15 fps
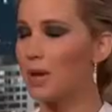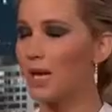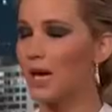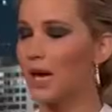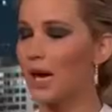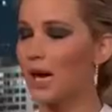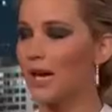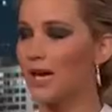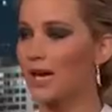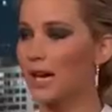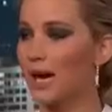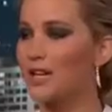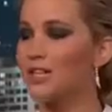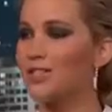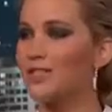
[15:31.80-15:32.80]
my God.
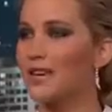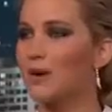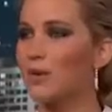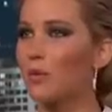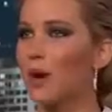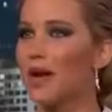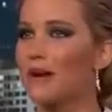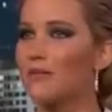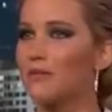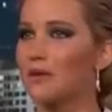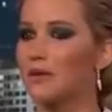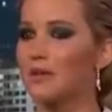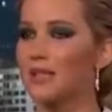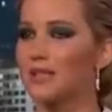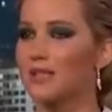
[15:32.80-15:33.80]
I just can't wait for
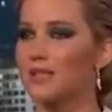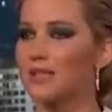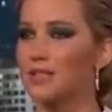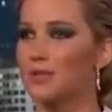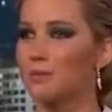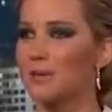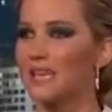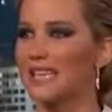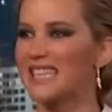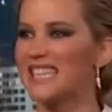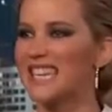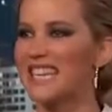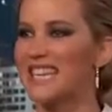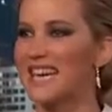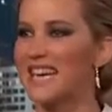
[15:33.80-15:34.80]
your kids to just be like
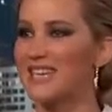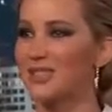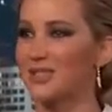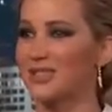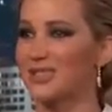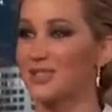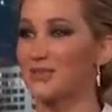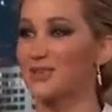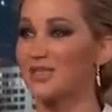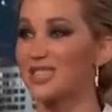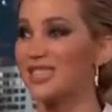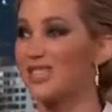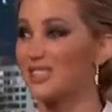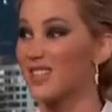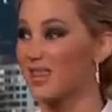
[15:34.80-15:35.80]
teenagers and
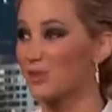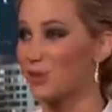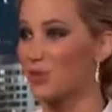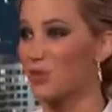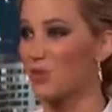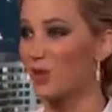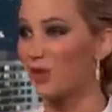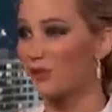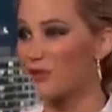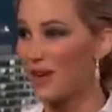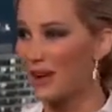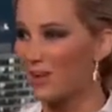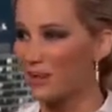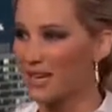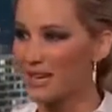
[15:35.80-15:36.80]
it's like the royal
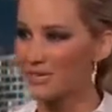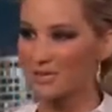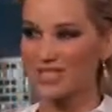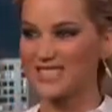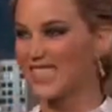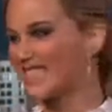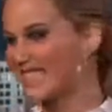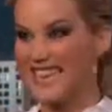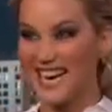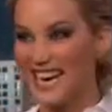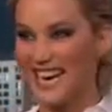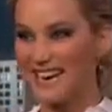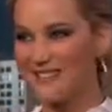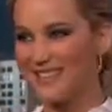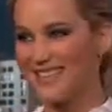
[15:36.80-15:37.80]
family. I'm just like,
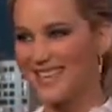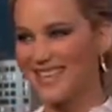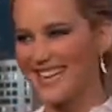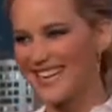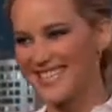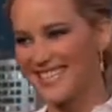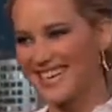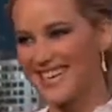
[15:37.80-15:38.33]
oh, what are they gonna